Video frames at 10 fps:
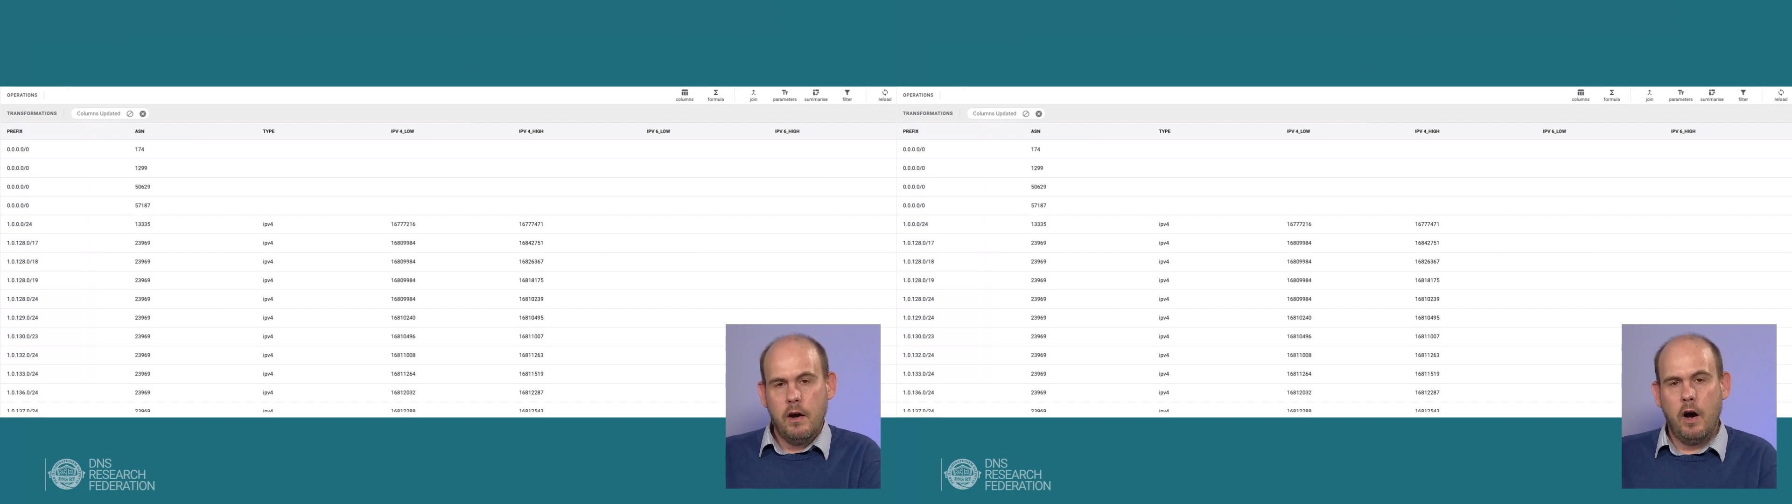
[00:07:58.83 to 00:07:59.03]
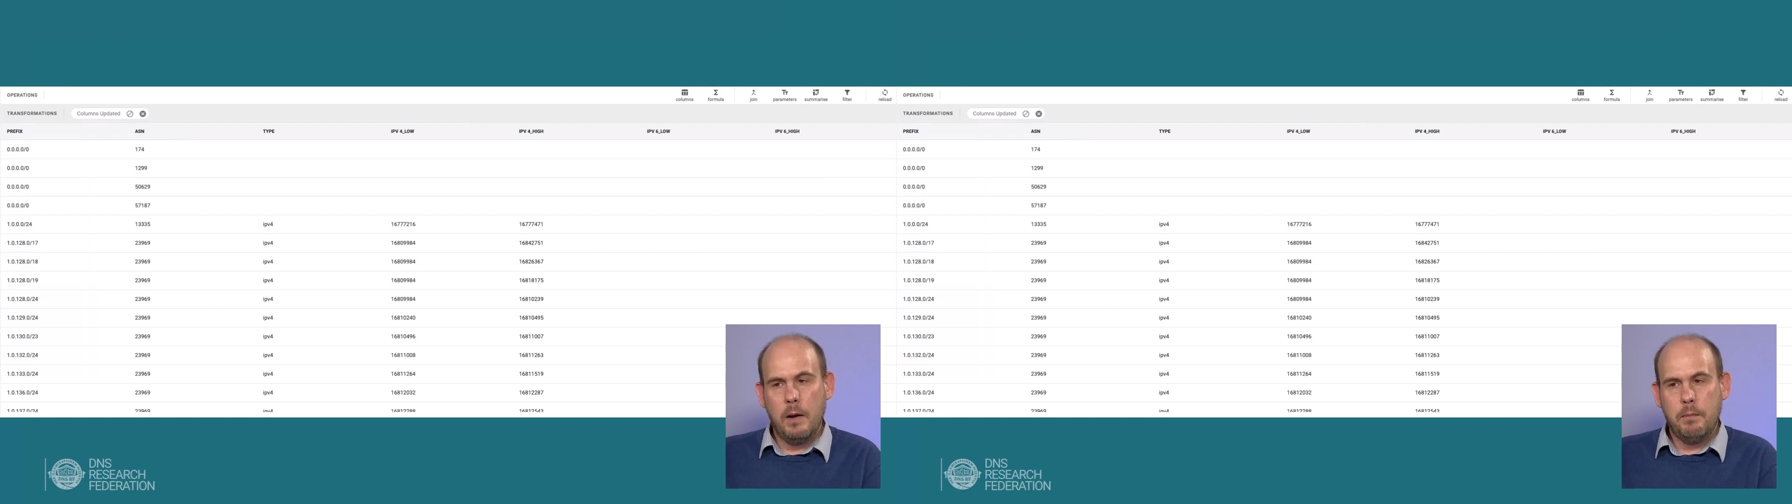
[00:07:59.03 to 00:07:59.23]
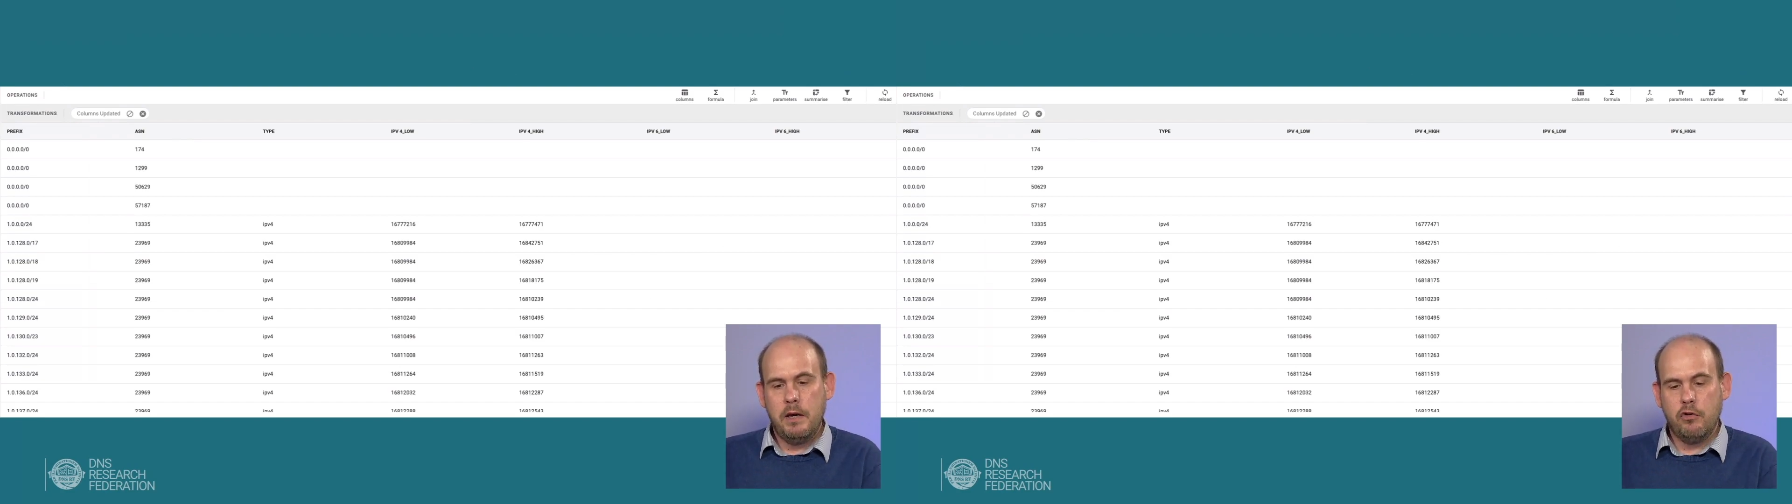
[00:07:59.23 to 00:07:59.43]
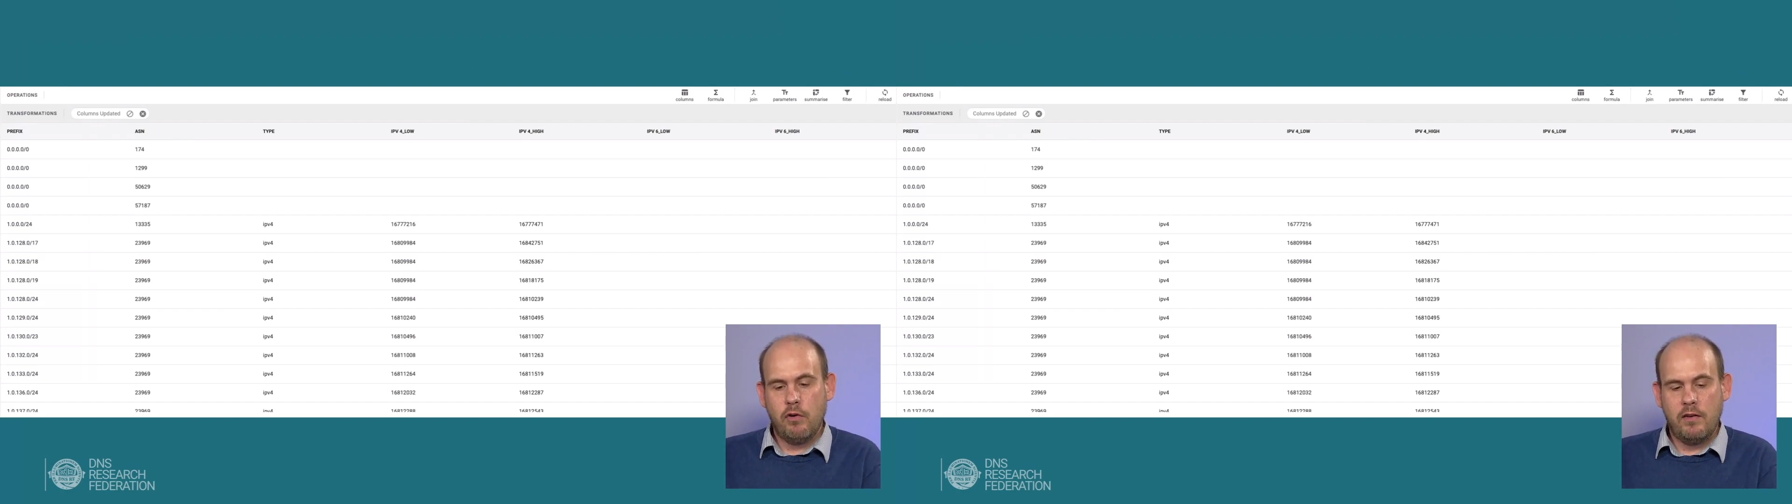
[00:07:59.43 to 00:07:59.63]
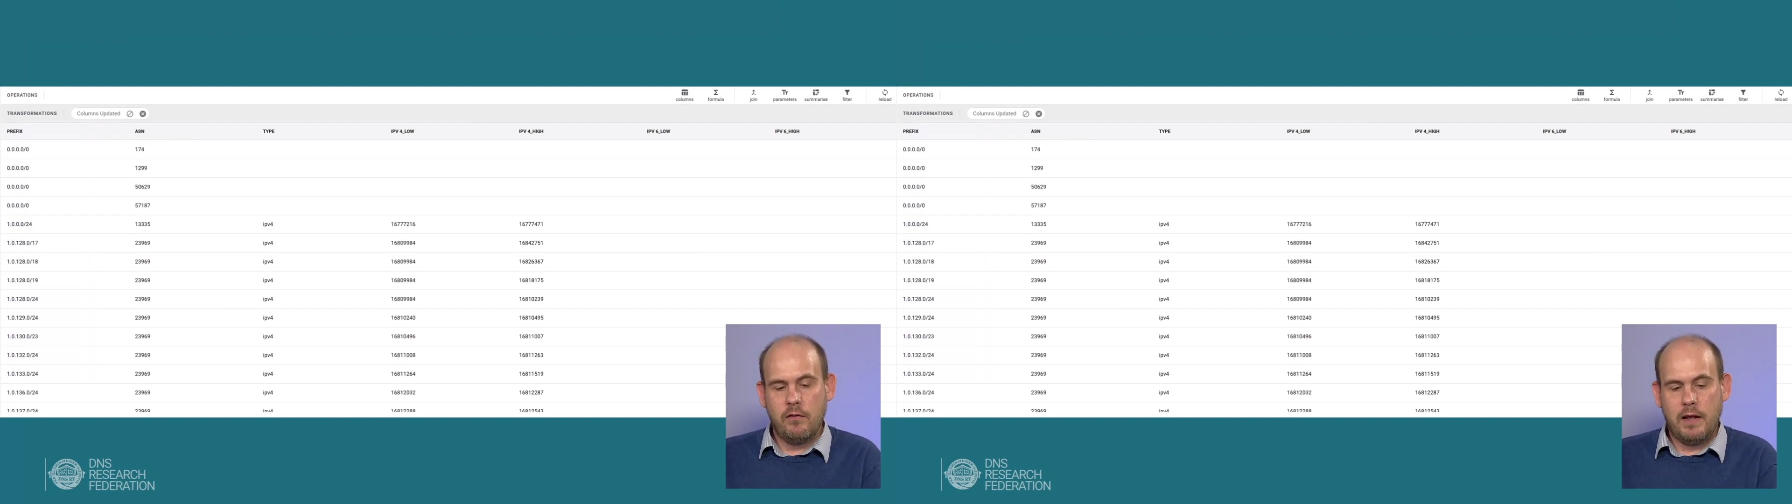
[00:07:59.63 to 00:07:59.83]
IP
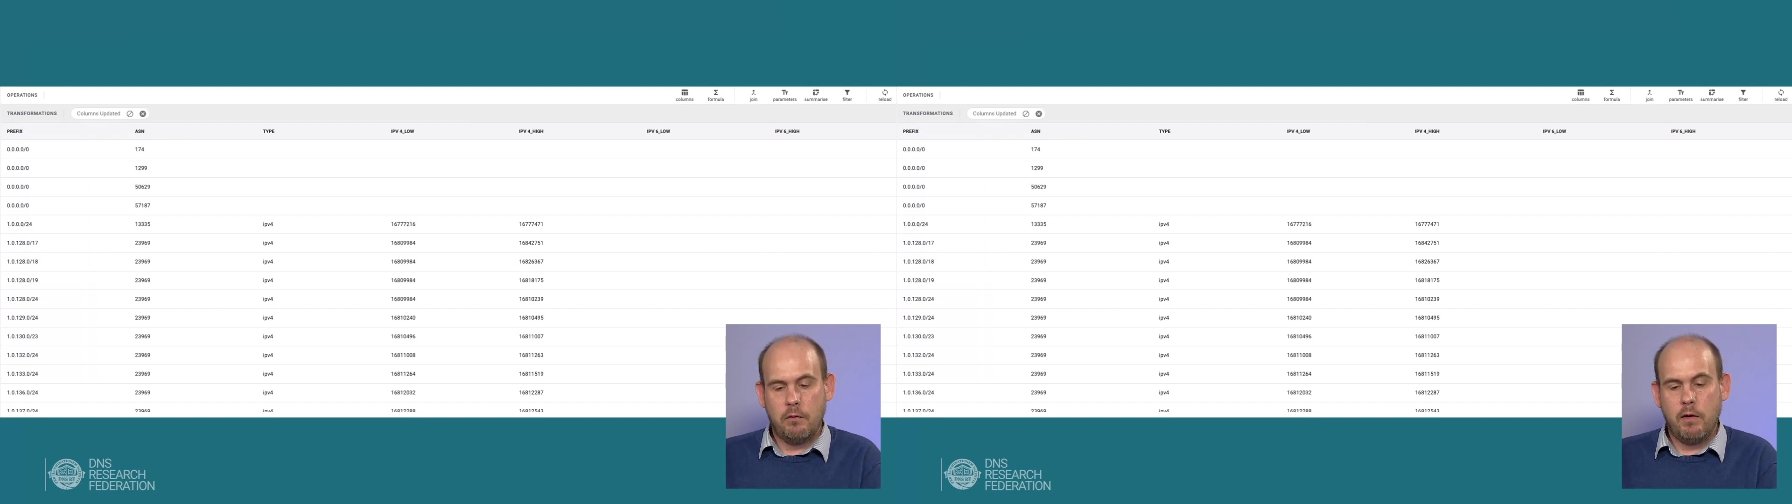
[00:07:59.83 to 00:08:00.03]
address for that